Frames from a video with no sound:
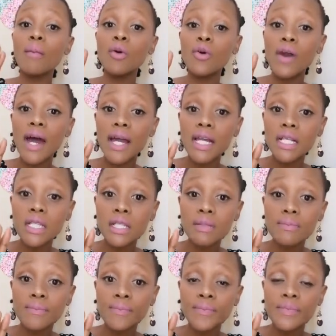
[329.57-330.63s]
Amorites
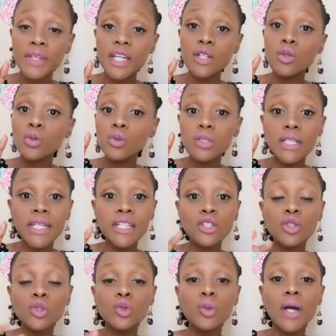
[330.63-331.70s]
in whose land
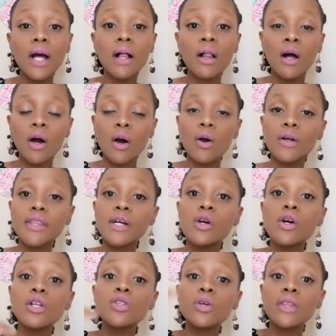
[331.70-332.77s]
you dwell or the
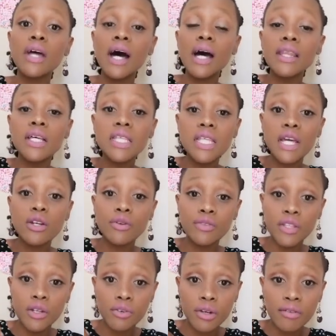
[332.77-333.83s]
gods on the other side of
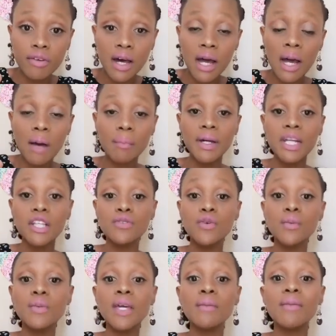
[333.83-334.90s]
the river. But as
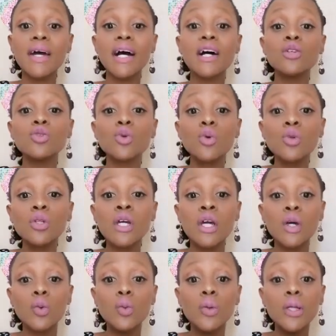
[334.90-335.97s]
for me and my household,
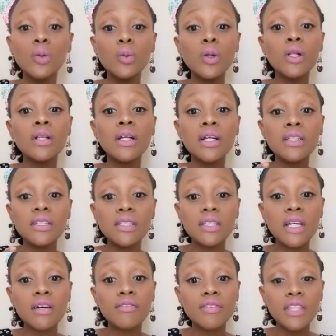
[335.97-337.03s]
we will
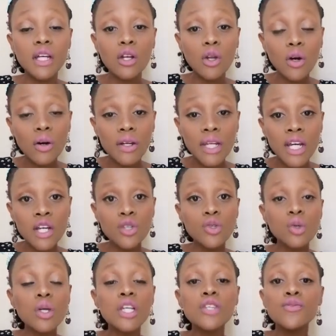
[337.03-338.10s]
serve the Lord.
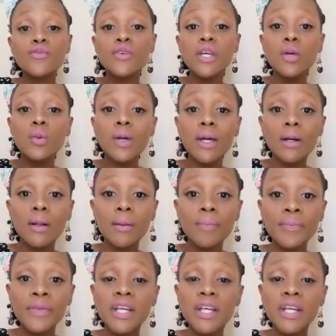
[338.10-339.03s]
So it's free will.